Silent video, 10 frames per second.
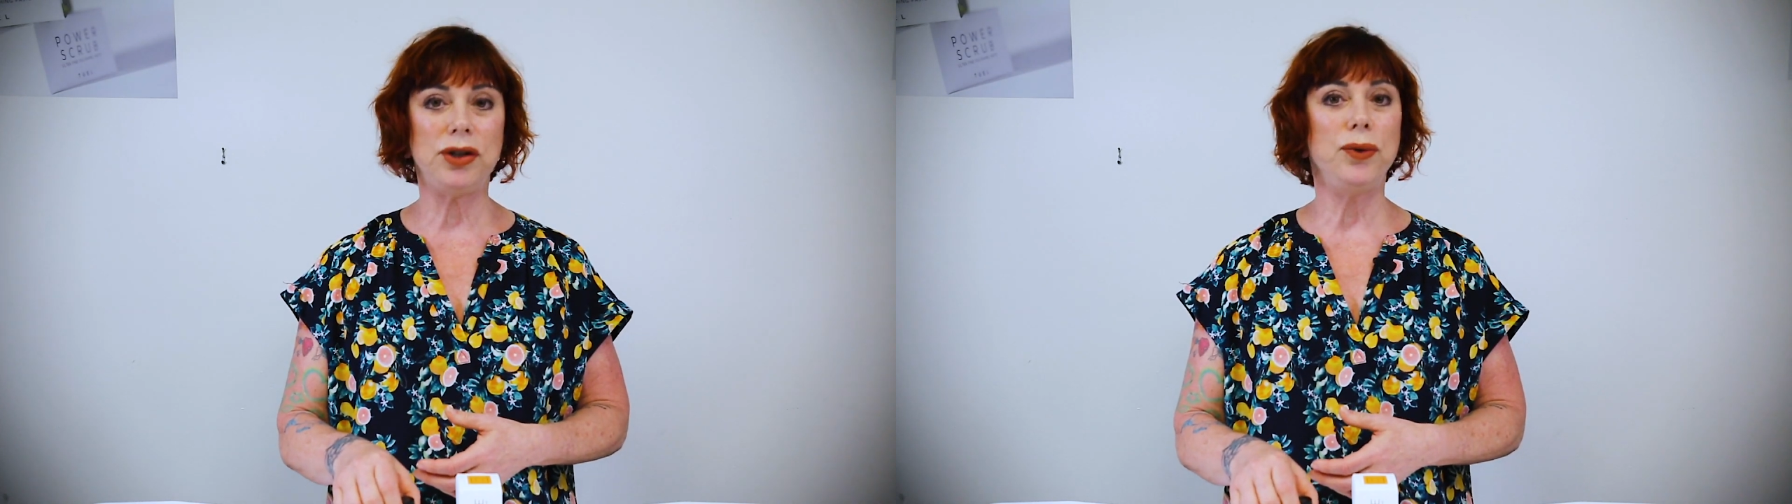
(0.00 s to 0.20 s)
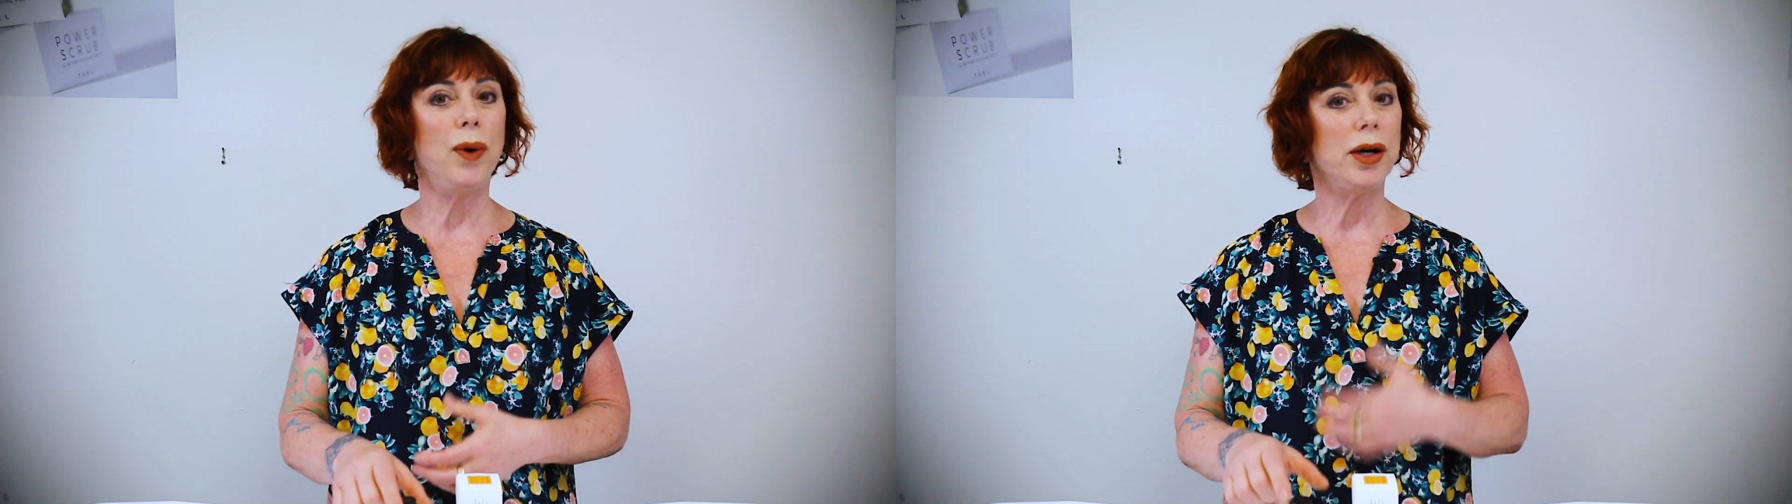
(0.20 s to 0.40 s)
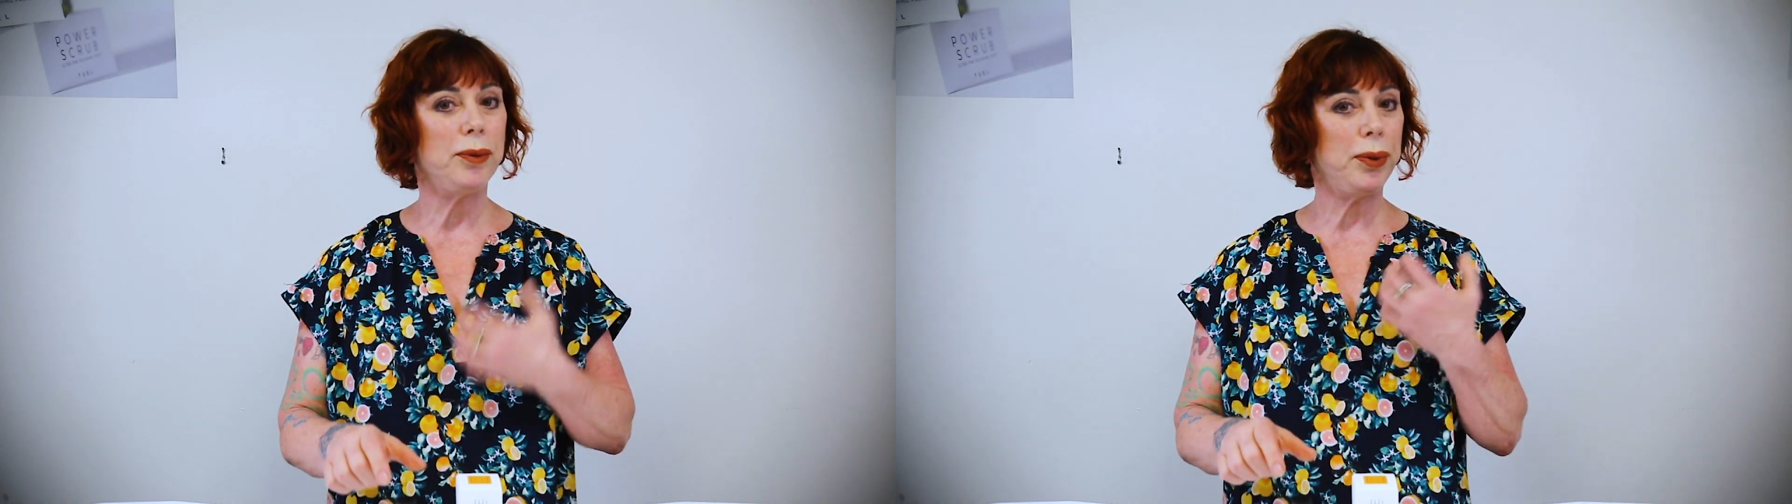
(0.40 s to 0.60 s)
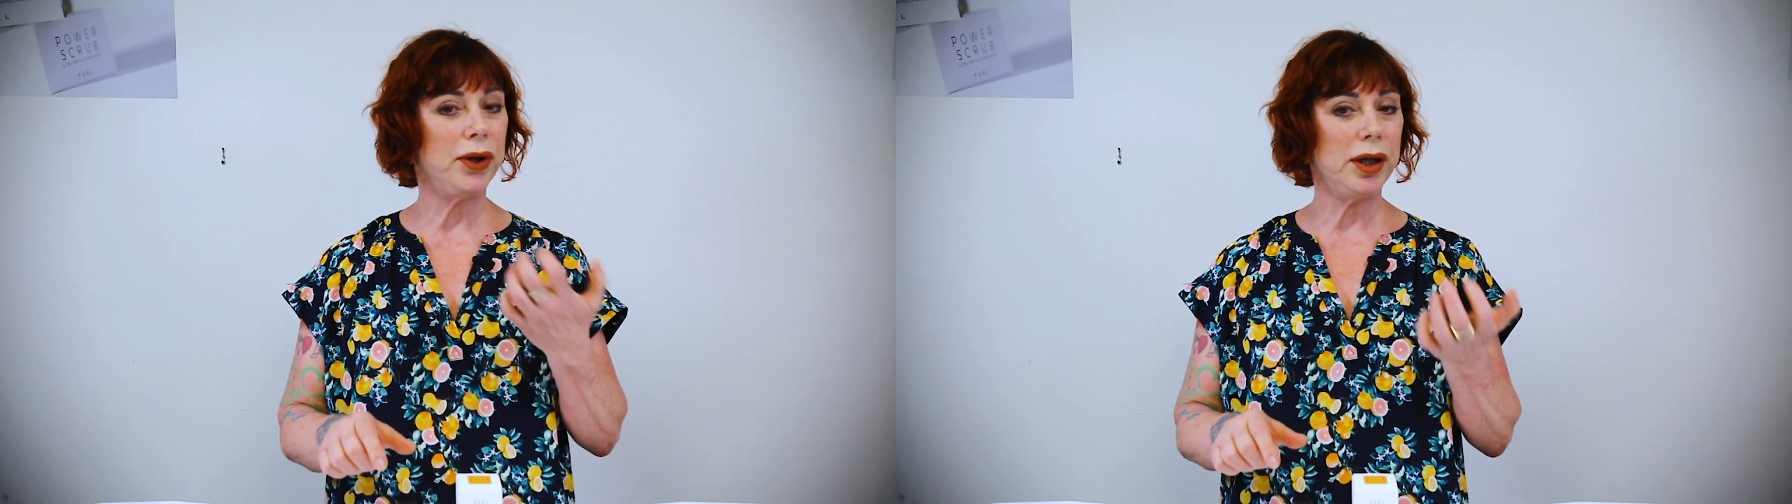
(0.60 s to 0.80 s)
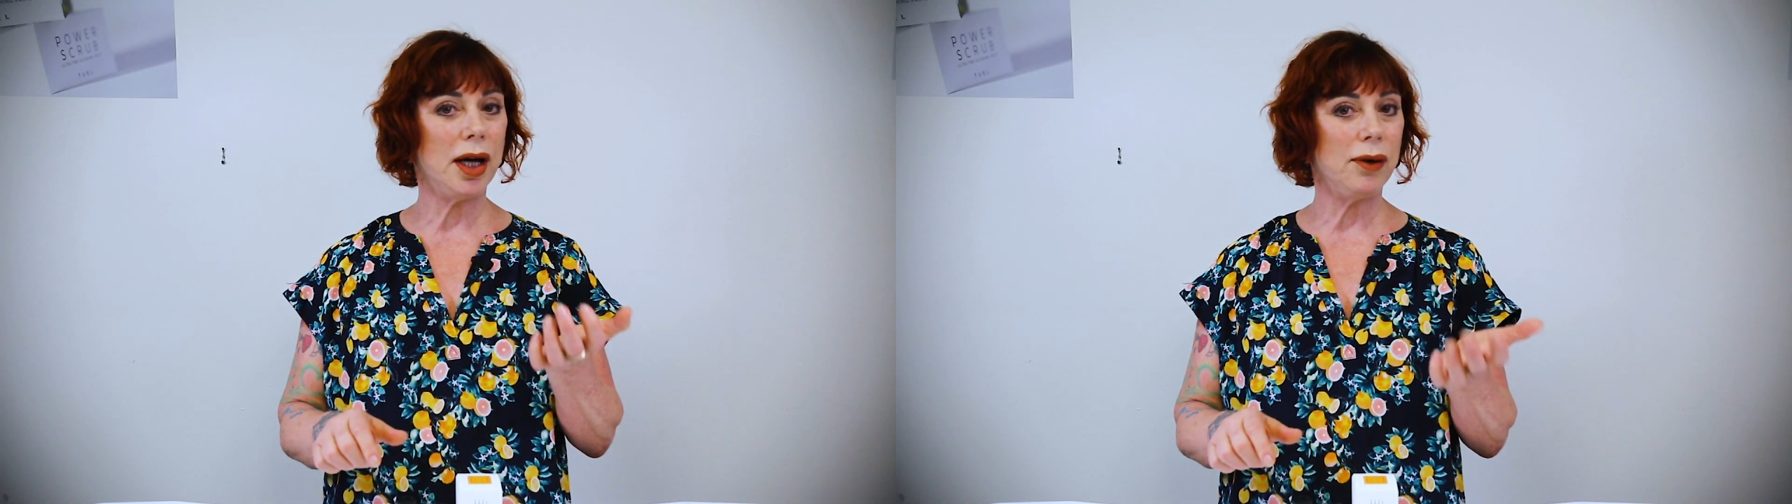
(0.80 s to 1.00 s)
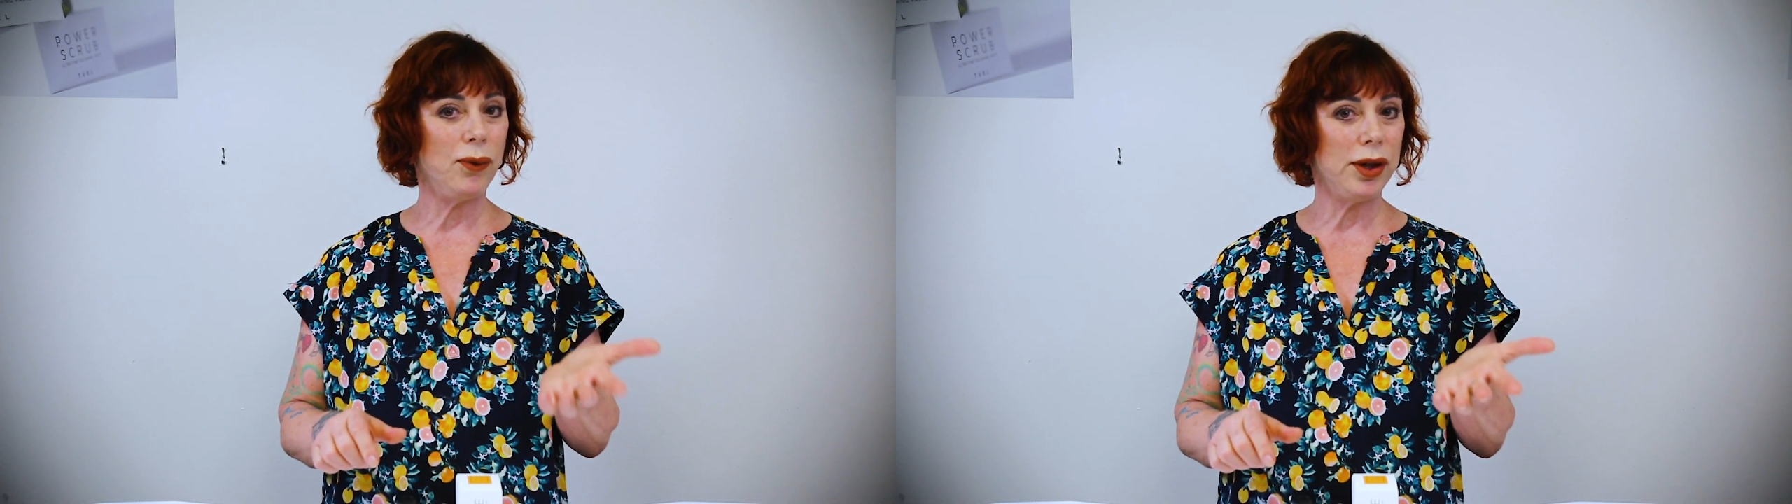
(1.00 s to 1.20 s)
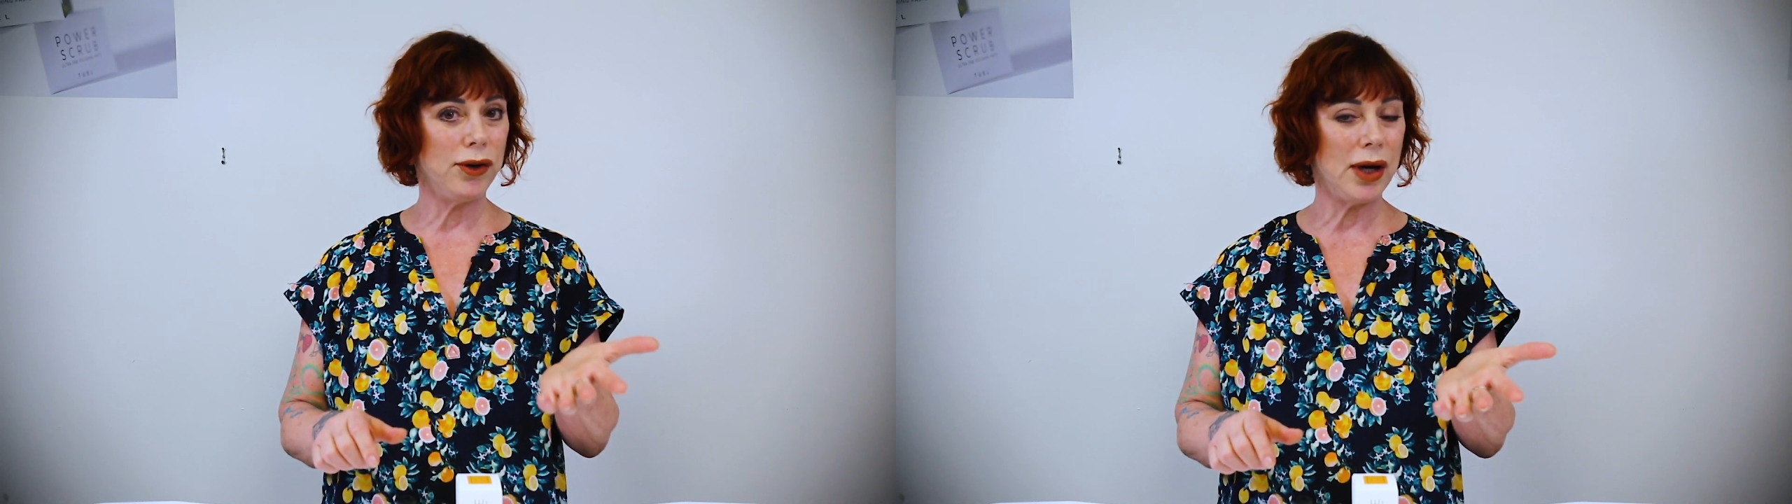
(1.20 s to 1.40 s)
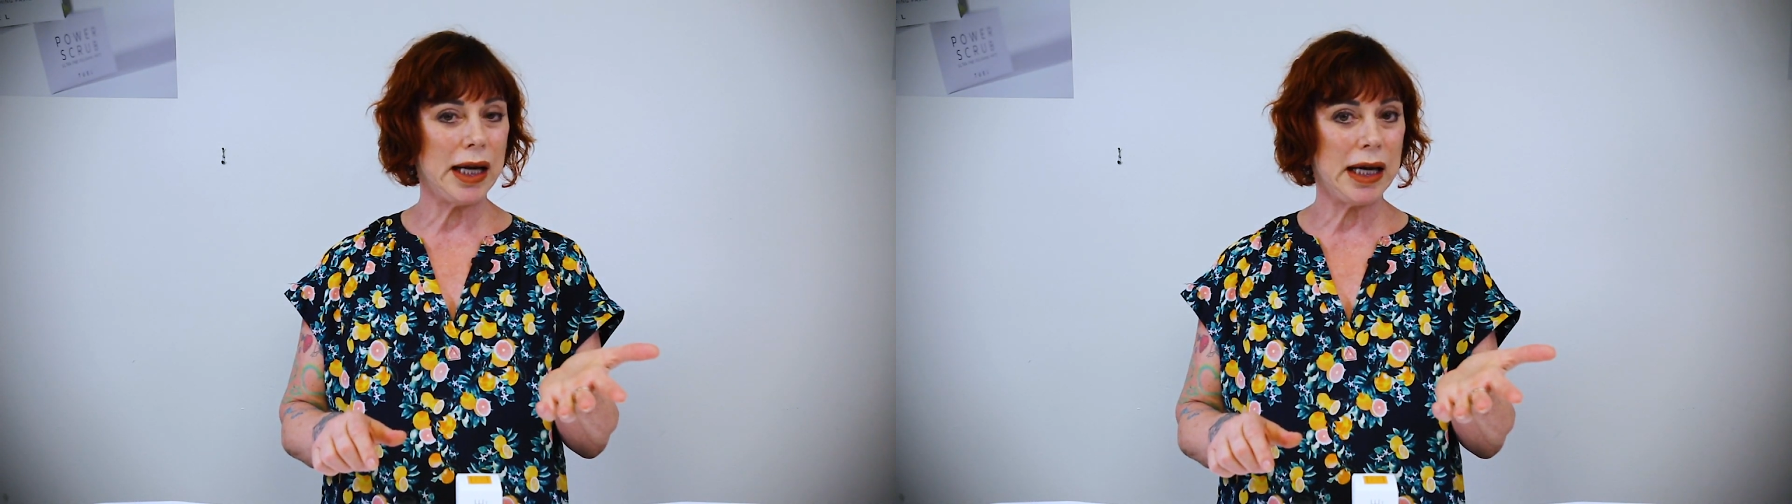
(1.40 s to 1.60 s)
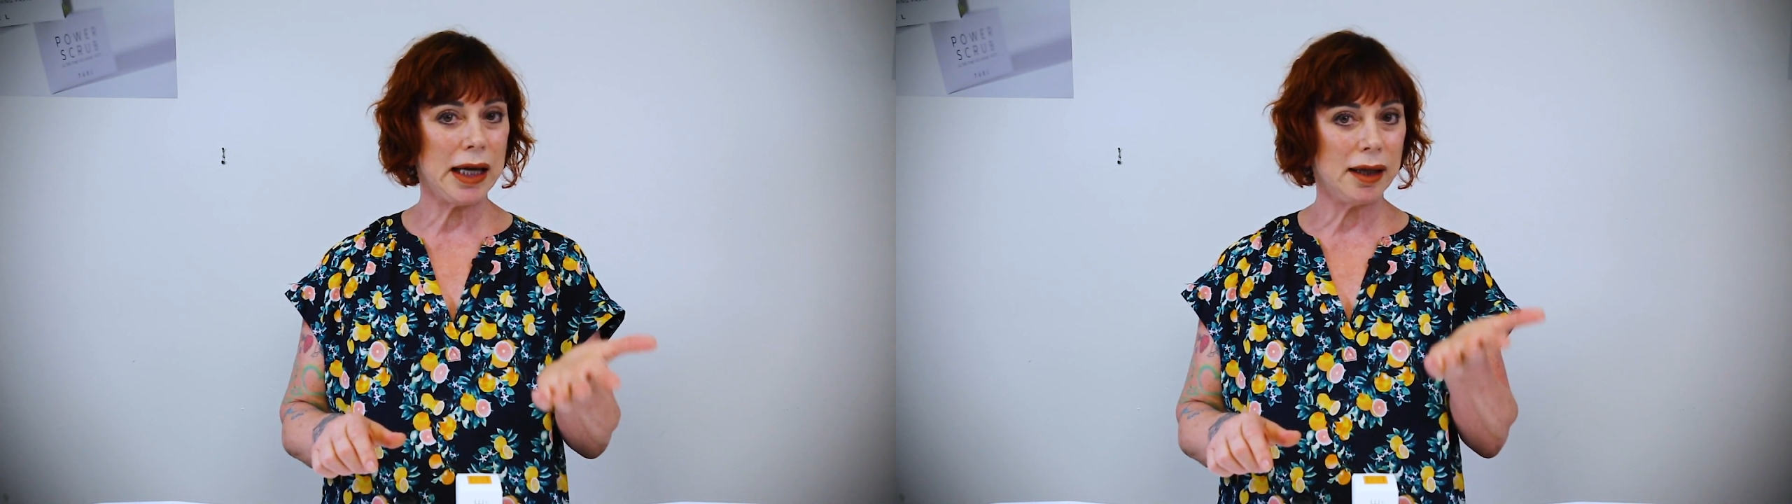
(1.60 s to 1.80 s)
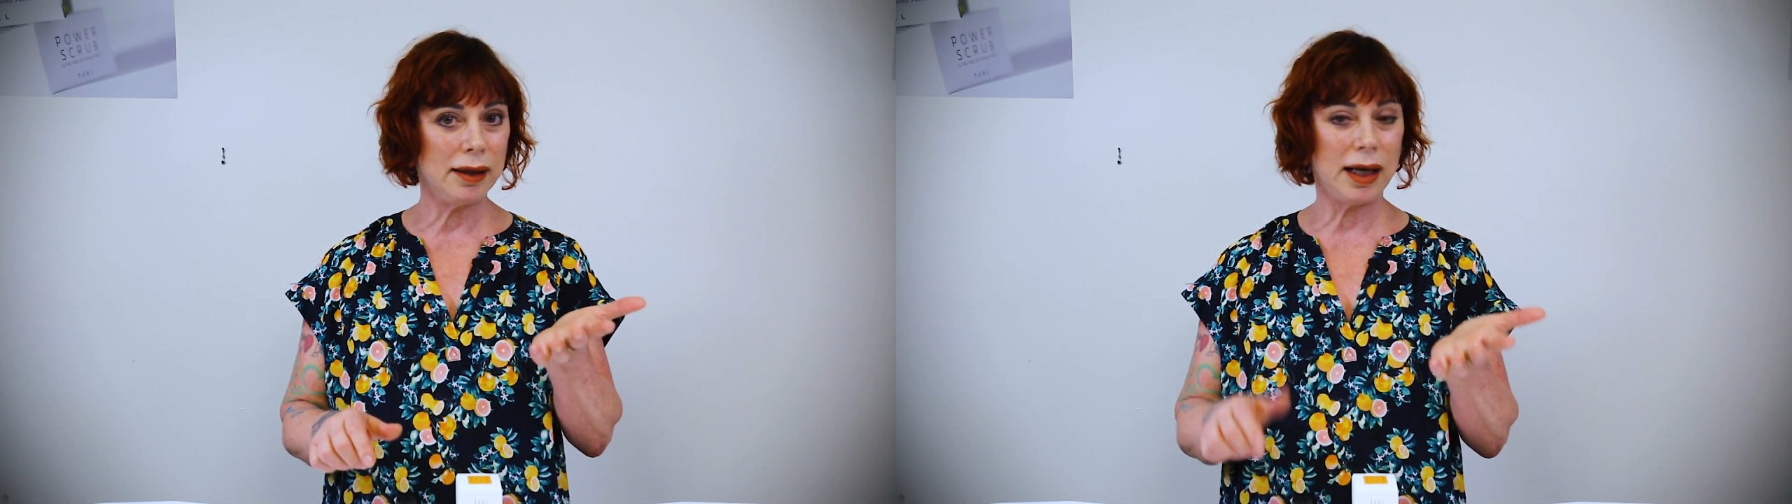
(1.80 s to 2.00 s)
and you want to put it on with your
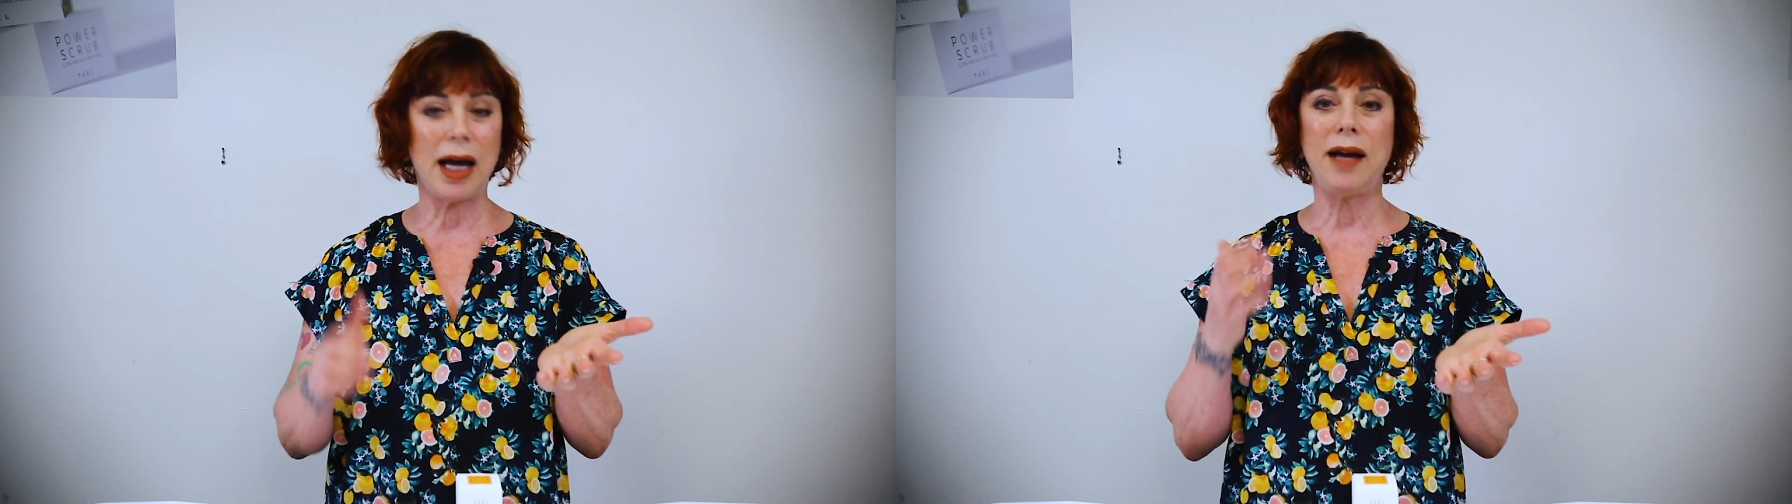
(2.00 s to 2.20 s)
hand